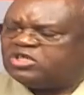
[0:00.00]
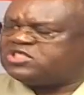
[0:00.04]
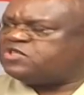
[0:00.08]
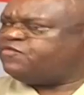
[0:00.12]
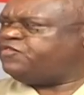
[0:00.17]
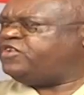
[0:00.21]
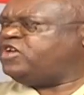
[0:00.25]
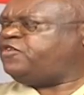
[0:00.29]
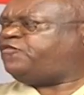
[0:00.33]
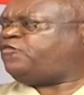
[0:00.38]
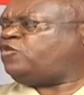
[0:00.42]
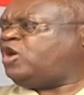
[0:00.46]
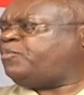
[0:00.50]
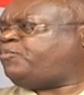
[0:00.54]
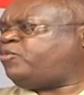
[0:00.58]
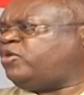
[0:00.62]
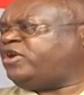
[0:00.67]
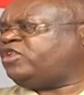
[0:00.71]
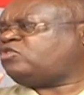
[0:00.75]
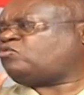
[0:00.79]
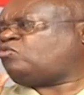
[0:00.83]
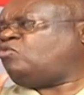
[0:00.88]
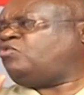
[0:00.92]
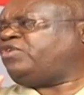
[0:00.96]
even if you're a
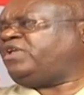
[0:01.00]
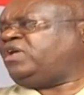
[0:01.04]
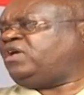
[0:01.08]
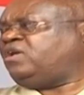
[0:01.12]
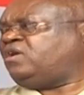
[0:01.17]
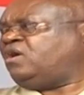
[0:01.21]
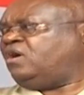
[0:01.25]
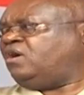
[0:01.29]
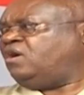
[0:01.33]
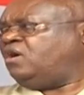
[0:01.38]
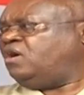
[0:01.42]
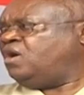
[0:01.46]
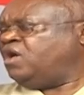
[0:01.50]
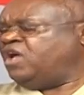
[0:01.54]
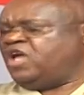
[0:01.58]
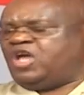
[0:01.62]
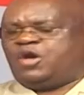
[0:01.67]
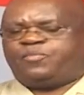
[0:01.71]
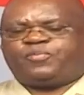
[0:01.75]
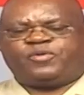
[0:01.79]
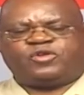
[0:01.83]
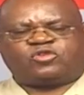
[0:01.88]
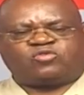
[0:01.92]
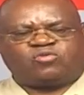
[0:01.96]
political leader,
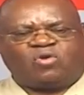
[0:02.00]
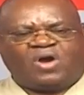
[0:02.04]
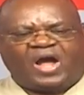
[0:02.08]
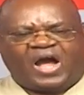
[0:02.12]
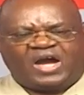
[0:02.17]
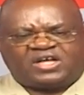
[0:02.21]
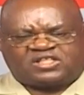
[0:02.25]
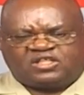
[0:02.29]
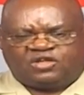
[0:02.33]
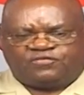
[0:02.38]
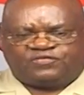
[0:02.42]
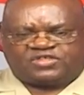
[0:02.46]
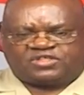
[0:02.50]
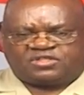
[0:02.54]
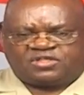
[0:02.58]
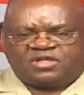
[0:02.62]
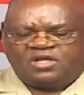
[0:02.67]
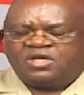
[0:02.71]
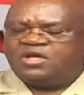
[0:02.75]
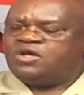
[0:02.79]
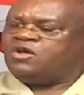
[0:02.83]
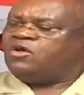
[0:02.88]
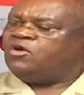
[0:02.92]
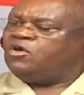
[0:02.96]
a political activist,
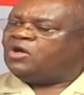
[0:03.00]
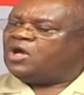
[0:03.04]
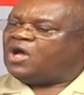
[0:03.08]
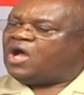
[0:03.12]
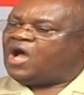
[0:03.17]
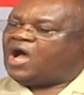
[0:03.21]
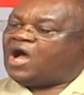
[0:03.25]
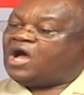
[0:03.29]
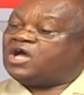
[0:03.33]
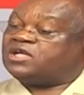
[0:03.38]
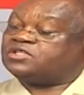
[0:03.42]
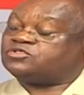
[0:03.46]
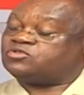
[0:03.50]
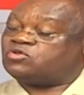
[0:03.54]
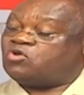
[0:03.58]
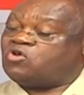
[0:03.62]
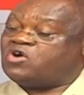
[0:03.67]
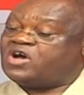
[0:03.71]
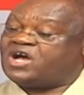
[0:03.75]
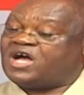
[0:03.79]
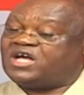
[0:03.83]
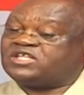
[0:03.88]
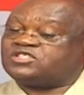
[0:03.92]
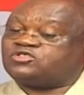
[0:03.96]
as
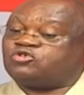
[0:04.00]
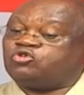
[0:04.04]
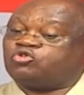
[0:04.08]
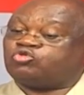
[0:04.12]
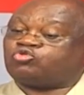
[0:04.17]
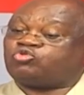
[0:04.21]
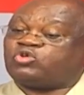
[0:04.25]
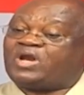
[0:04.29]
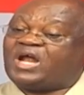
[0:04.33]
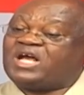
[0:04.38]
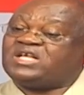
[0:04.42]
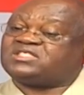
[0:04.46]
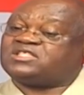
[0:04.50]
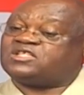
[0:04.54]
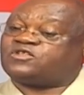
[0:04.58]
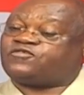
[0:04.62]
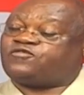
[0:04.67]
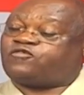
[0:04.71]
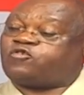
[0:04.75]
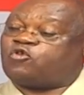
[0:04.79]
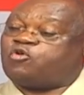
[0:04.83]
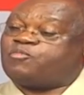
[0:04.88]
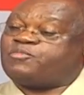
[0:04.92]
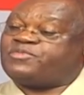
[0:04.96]
long as you transit
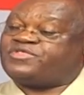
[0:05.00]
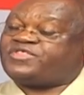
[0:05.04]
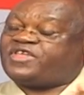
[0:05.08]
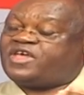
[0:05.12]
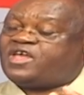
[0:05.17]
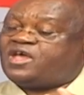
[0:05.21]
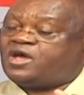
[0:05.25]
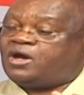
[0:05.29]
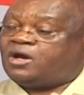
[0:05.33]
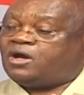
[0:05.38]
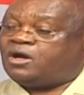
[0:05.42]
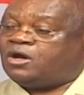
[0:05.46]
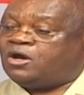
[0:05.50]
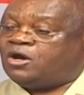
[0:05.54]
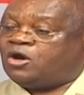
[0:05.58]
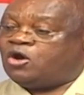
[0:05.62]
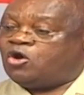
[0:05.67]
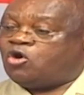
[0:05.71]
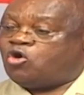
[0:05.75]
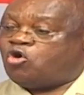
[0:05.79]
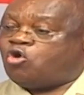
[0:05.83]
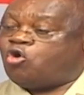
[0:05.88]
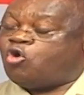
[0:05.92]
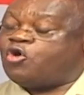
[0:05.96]
from there
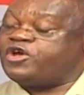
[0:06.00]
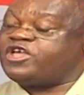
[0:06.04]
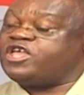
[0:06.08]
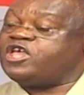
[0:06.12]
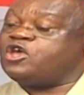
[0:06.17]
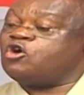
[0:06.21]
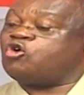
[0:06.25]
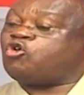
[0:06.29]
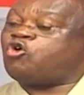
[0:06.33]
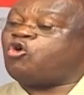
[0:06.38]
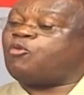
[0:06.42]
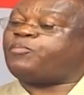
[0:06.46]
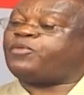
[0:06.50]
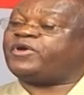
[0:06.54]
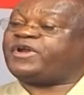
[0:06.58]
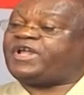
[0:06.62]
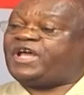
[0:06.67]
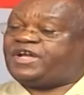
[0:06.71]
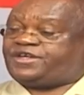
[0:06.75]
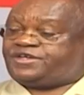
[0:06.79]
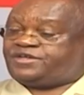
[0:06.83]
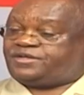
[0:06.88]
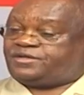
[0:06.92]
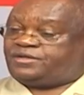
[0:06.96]
or
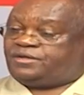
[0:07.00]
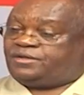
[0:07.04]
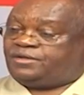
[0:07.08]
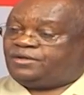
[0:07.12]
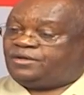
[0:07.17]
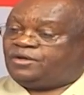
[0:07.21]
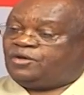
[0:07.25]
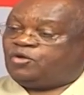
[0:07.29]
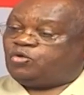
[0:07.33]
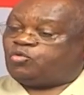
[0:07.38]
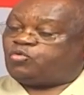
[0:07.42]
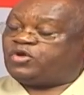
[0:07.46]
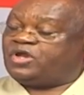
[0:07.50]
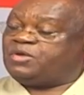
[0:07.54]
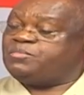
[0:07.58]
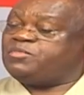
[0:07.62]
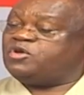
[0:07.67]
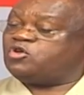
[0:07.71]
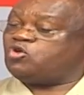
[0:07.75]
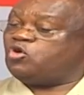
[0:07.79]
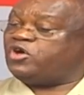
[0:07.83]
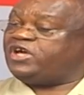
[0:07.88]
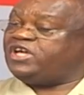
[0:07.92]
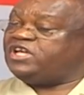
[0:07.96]
incorporate
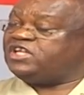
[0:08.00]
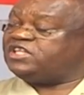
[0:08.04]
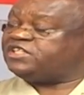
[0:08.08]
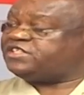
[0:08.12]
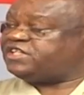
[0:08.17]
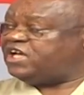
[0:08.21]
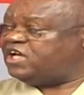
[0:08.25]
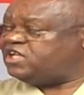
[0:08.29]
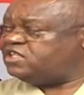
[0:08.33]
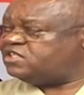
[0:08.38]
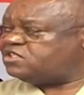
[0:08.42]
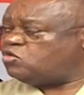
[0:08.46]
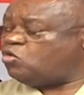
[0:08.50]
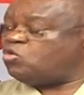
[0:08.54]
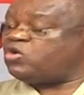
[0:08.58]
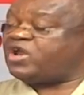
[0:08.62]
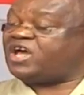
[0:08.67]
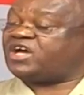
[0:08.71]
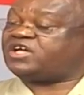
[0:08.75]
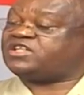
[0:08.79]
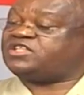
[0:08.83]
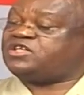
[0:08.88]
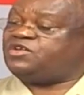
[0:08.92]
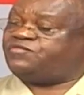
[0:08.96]
criminal intent or
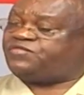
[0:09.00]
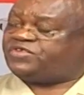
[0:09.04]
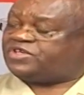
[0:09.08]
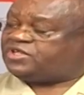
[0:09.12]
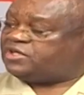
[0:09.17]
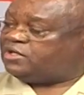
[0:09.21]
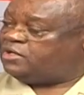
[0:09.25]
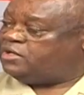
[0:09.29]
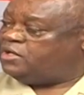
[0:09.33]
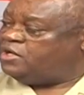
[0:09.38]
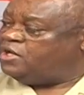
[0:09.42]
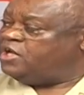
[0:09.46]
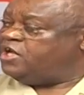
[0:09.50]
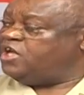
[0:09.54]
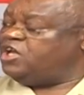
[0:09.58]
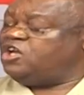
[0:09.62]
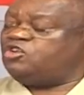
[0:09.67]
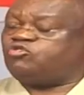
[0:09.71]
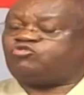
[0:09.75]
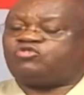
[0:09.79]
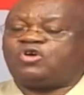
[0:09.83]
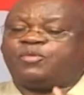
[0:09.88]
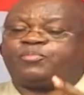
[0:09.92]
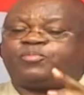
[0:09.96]
activity
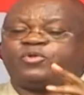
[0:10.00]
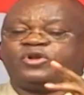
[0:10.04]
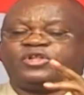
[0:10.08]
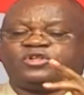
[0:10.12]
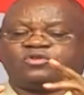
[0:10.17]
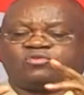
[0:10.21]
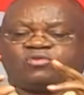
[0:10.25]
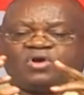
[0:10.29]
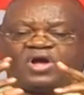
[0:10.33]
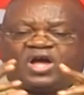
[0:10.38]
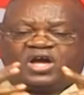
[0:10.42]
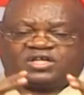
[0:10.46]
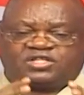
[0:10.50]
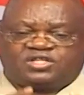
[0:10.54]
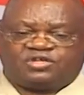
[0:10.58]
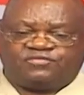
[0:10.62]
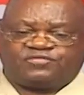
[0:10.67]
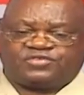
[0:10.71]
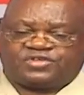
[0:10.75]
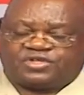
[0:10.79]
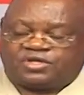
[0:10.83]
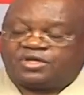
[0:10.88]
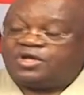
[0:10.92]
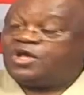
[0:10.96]
into your political
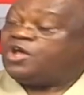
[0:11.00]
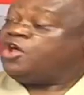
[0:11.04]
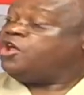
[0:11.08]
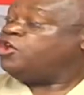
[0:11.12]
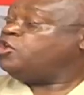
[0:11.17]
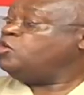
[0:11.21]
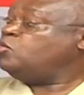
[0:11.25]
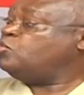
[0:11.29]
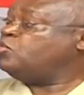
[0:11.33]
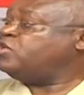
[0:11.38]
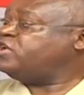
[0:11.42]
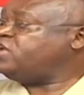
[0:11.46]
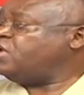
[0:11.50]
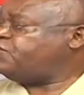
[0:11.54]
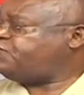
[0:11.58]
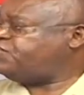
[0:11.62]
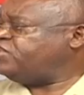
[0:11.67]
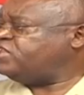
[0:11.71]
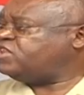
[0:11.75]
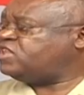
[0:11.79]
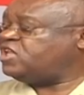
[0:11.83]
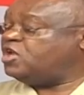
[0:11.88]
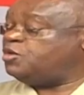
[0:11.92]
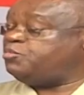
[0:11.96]
activity, you will
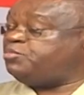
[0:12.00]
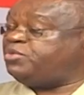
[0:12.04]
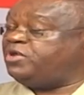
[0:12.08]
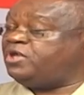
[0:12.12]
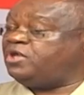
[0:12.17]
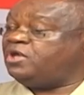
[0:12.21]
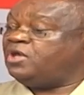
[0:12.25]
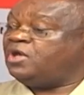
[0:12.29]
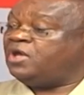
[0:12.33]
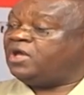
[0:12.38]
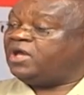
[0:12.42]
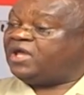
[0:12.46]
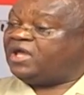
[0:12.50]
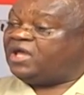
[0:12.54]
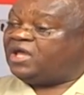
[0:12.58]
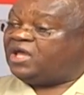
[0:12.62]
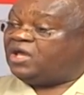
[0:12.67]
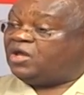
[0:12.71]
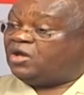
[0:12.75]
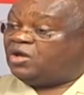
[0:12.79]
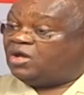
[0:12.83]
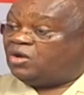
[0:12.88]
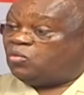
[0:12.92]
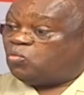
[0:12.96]
definitely be
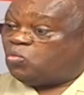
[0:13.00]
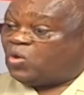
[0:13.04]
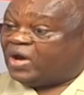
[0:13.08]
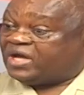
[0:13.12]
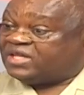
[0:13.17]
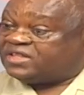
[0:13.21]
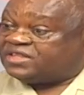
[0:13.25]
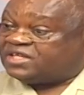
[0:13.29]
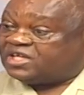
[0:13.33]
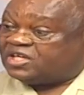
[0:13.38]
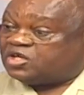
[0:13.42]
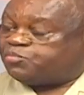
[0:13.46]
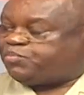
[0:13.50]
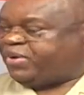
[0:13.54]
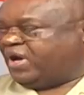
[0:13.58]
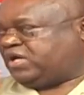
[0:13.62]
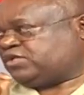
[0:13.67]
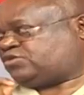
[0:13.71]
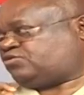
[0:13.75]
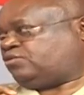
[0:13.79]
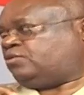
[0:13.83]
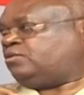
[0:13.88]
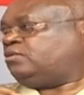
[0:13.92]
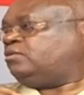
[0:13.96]
a wanted
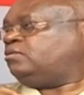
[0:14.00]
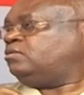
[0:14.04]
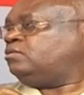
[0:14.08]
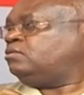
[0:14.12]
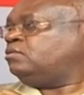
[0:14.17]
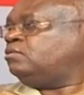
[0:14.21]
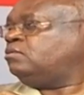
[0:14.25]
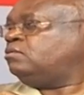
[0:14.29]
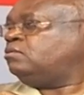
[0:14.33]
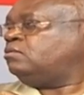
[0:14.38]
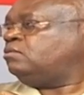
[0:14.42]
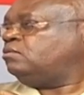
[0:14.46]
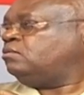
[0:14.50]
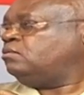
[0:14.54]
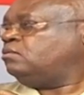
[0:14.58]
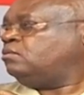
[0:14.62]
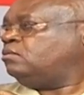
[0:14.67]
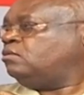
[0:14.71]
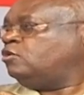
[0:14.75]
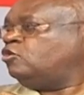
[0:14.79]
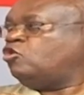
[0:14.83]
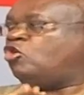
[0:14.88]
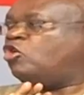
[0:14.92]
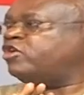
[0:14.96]
person.
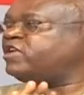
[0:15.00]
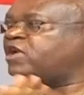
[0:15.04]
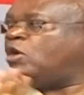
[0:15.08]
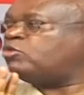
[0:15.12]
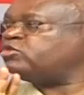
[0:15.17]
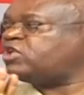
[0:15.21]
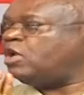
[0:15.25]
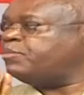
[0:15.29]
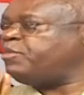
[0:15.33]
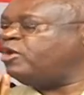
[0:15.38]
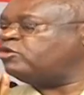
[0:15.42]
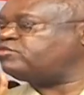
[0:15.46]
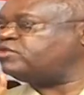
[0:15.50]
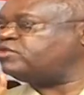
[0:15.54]
No doubt about let